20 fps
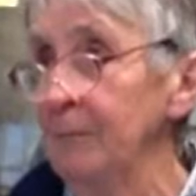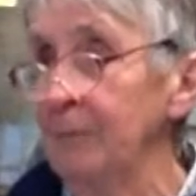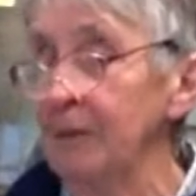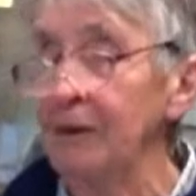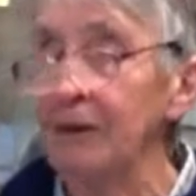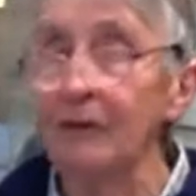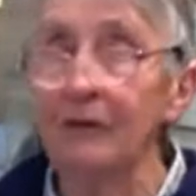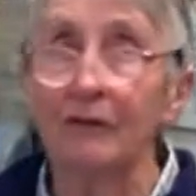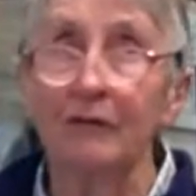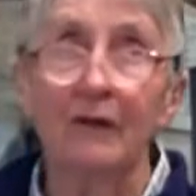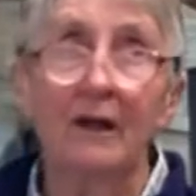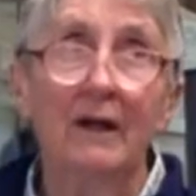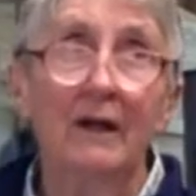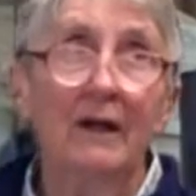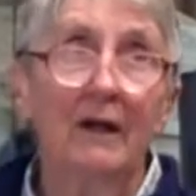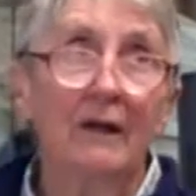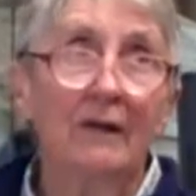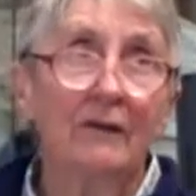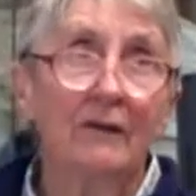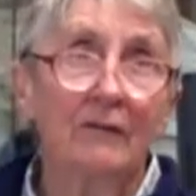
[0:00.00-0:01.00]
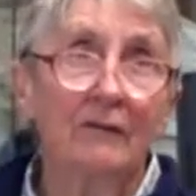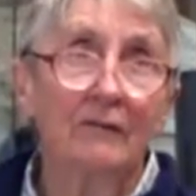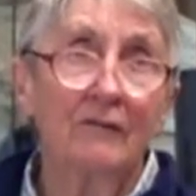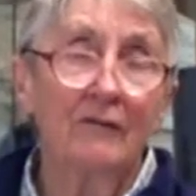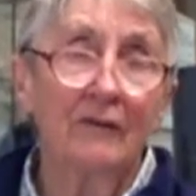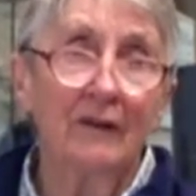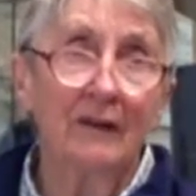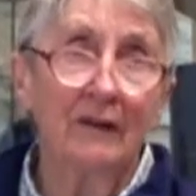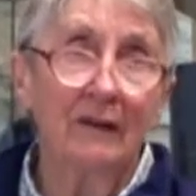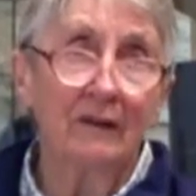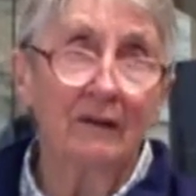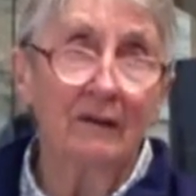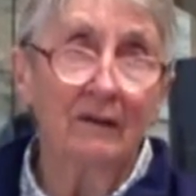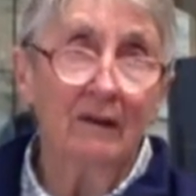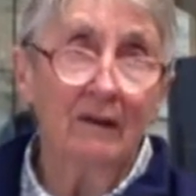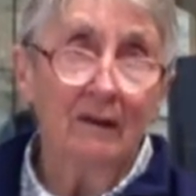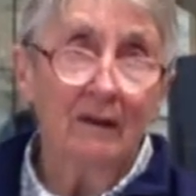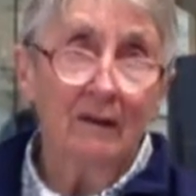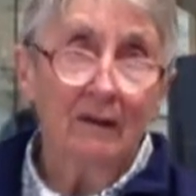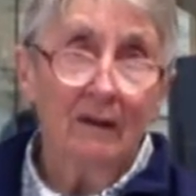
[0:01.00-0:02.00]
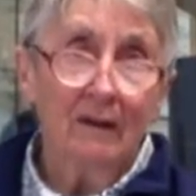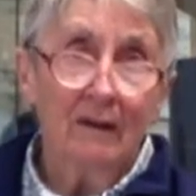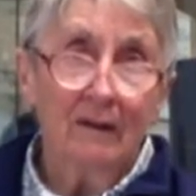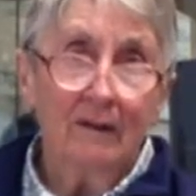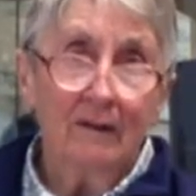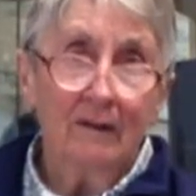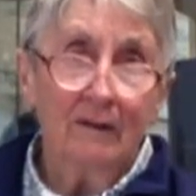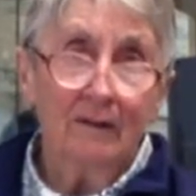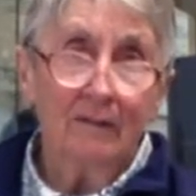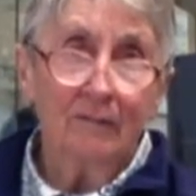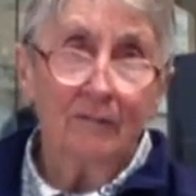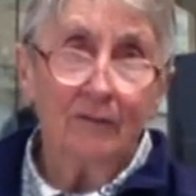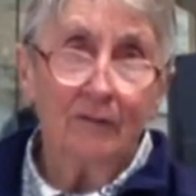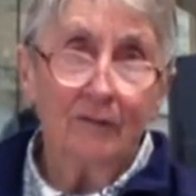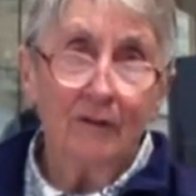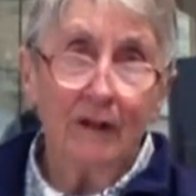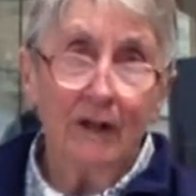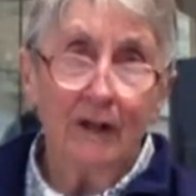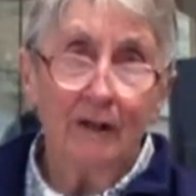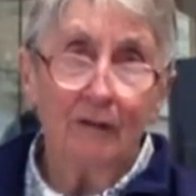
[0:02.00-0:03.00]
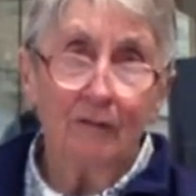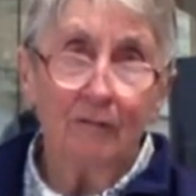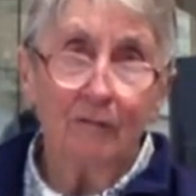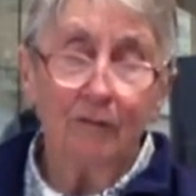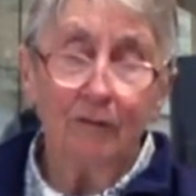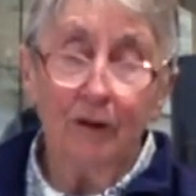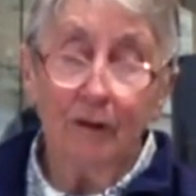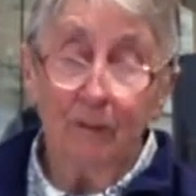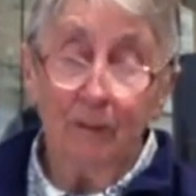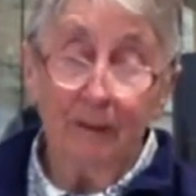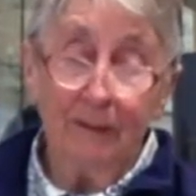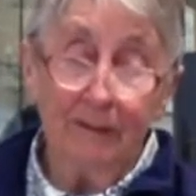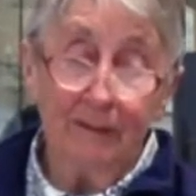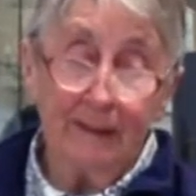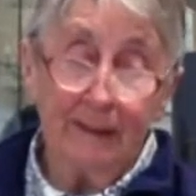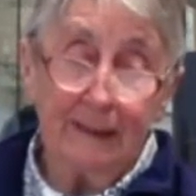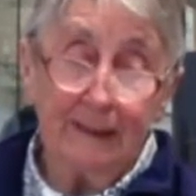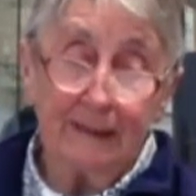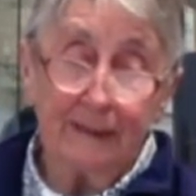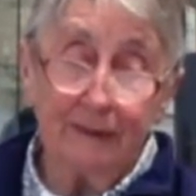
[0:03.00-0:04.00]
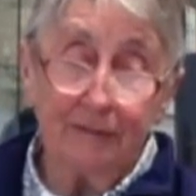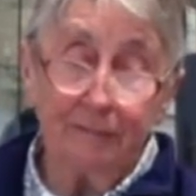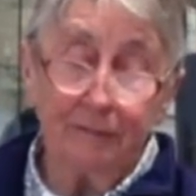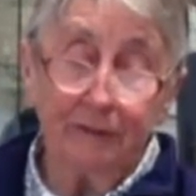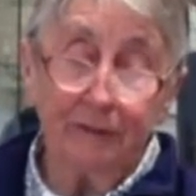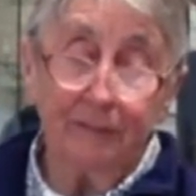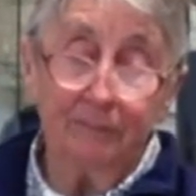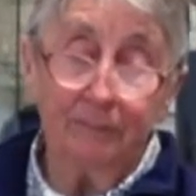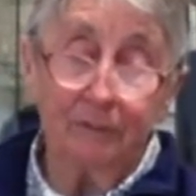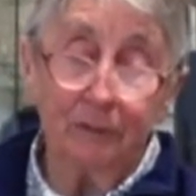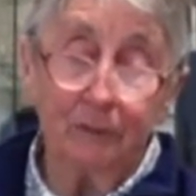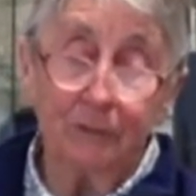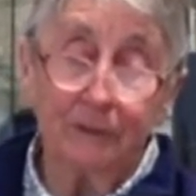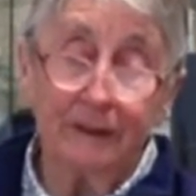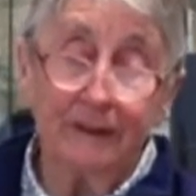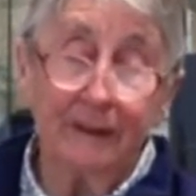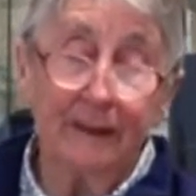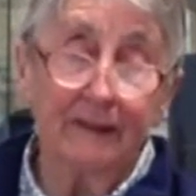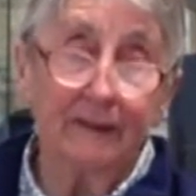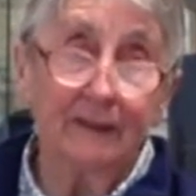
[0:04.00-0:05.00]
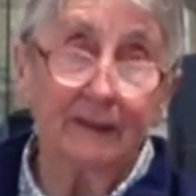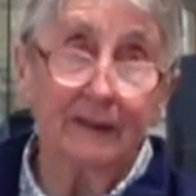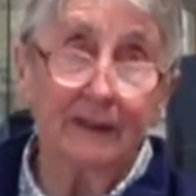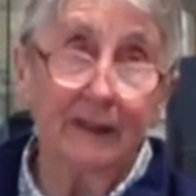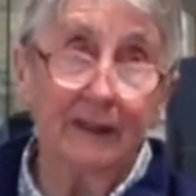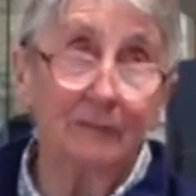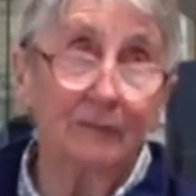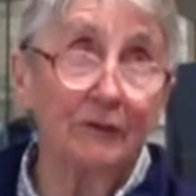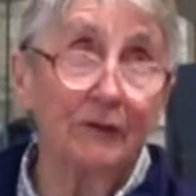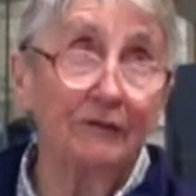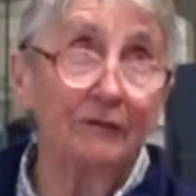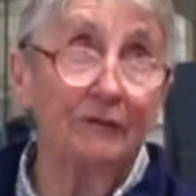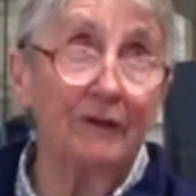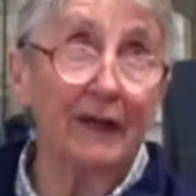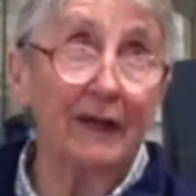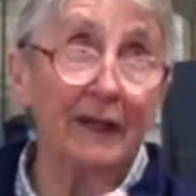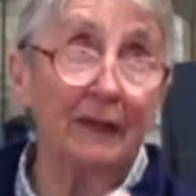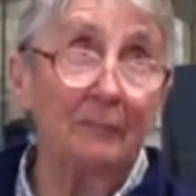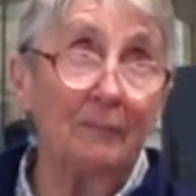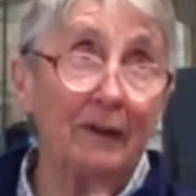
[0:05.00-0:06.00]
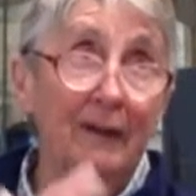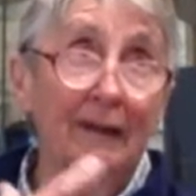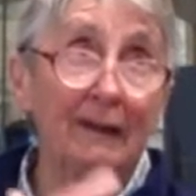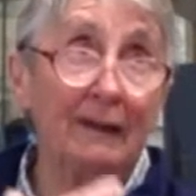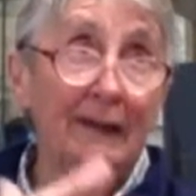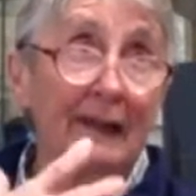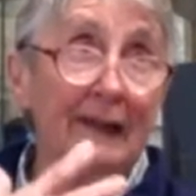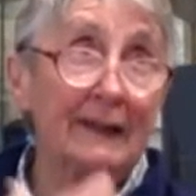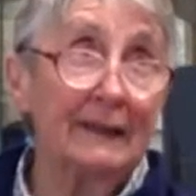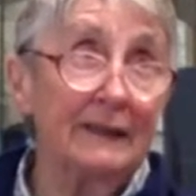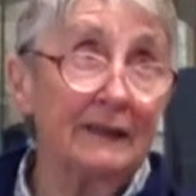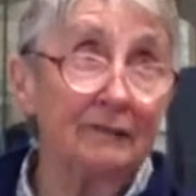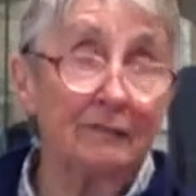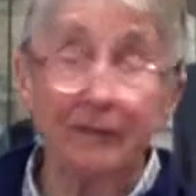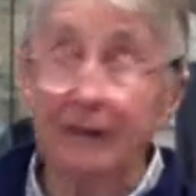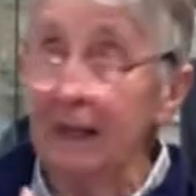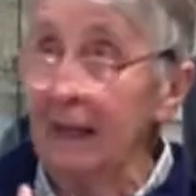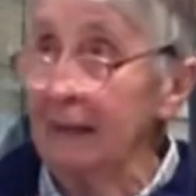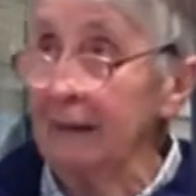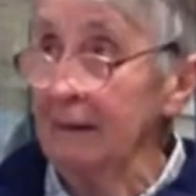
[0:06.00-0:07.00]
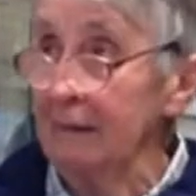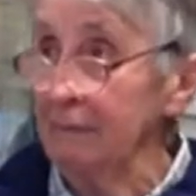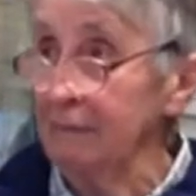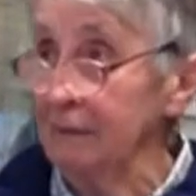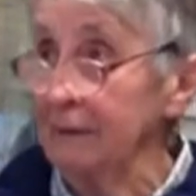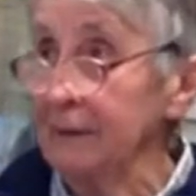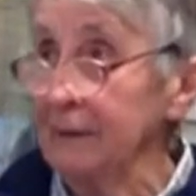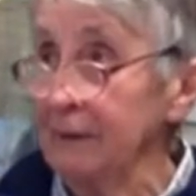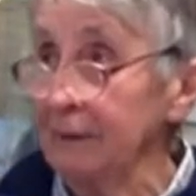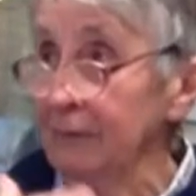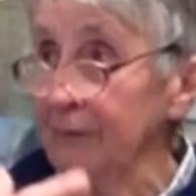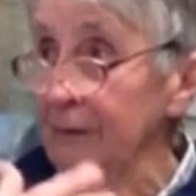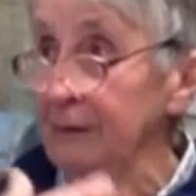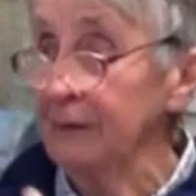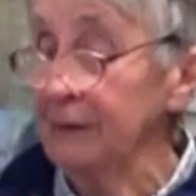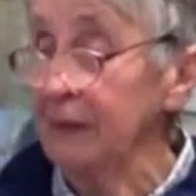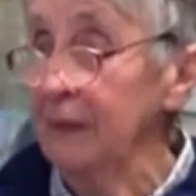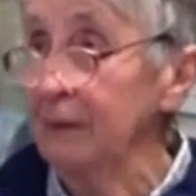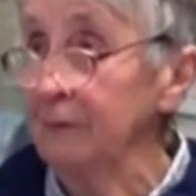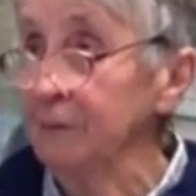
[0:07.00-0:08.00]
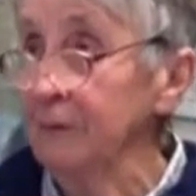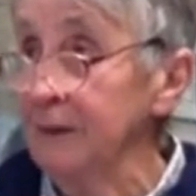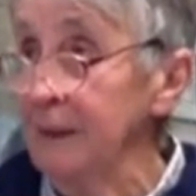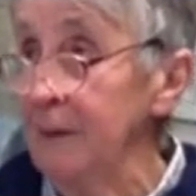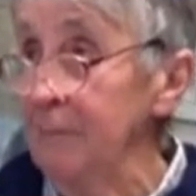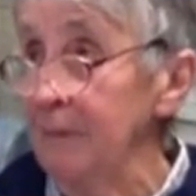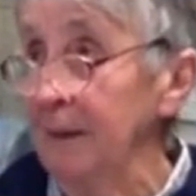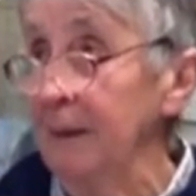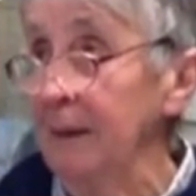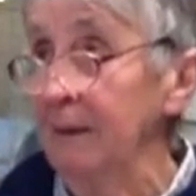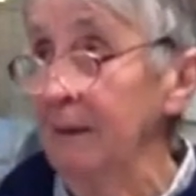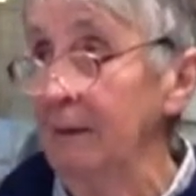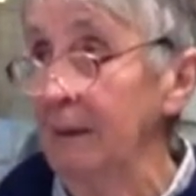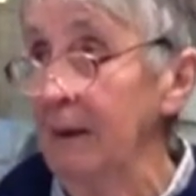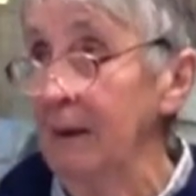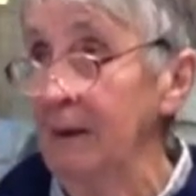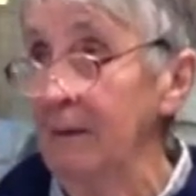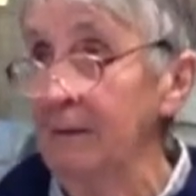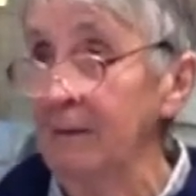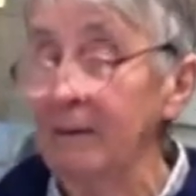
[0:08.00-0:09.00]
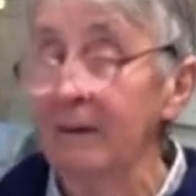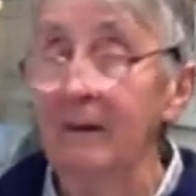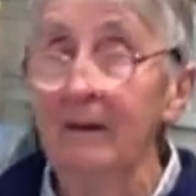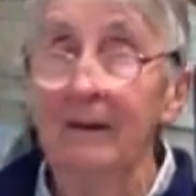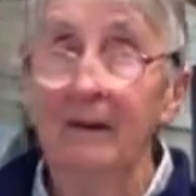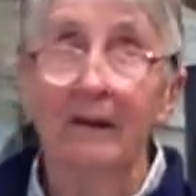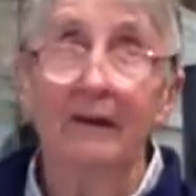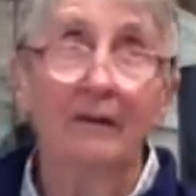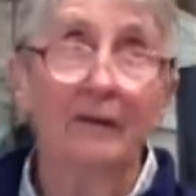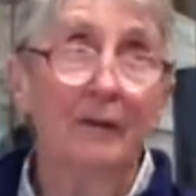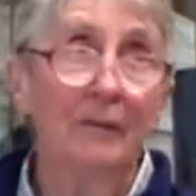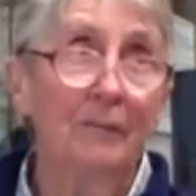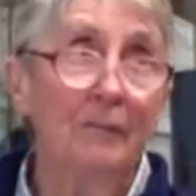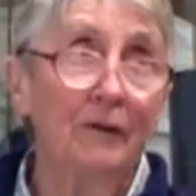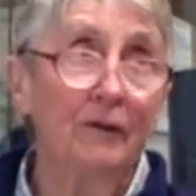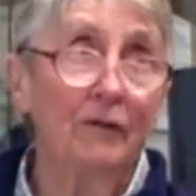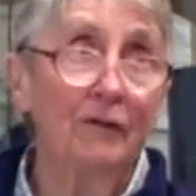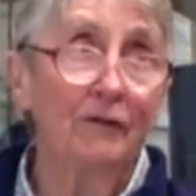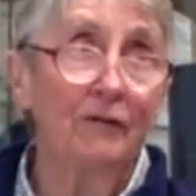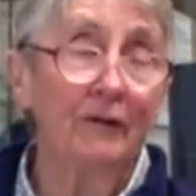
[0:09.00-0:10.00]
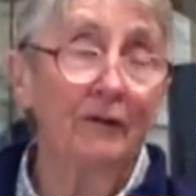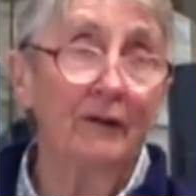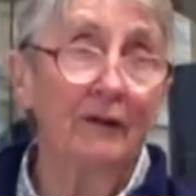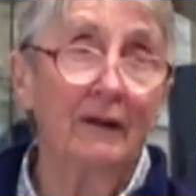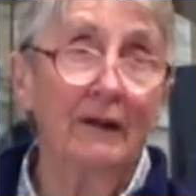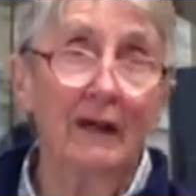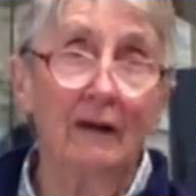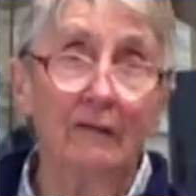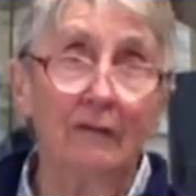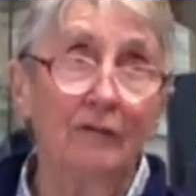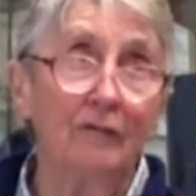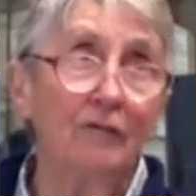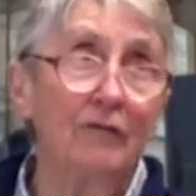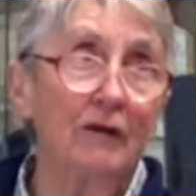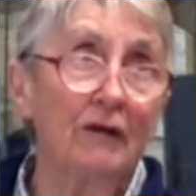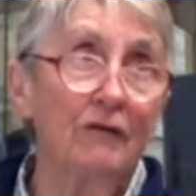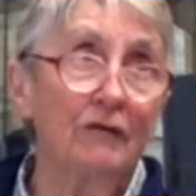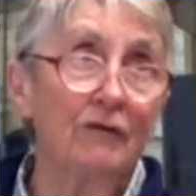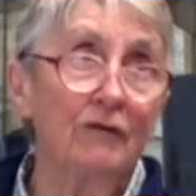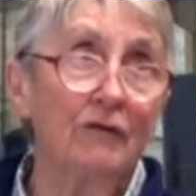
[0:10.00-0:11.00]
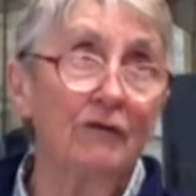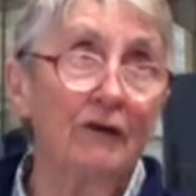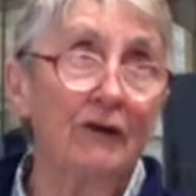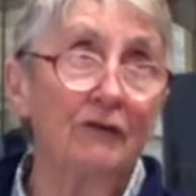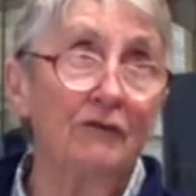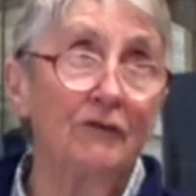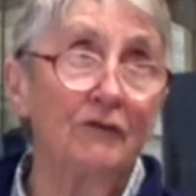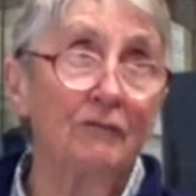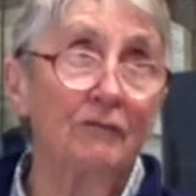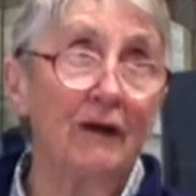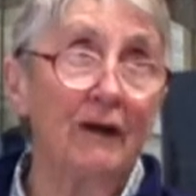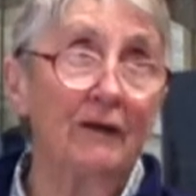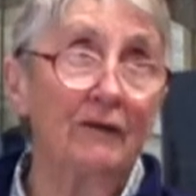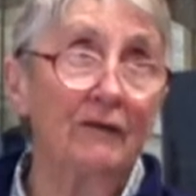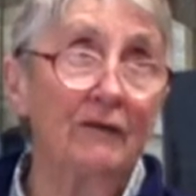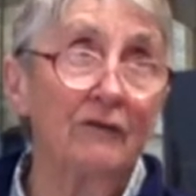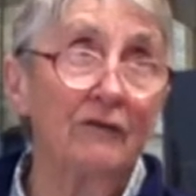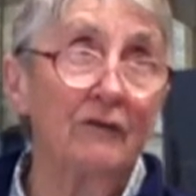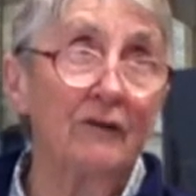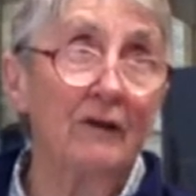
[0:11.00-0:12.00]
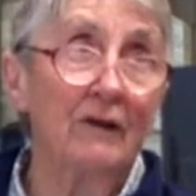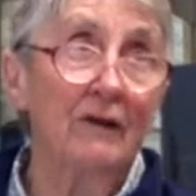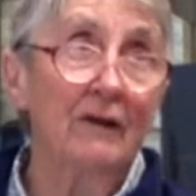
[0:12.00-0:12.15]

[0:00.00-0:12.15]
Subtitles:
because the tidal flow, in the case of the Corsair, the tide was flooding, but in the case of the other vessel, the tide was ebbing, and because the current flows at such a rate, it's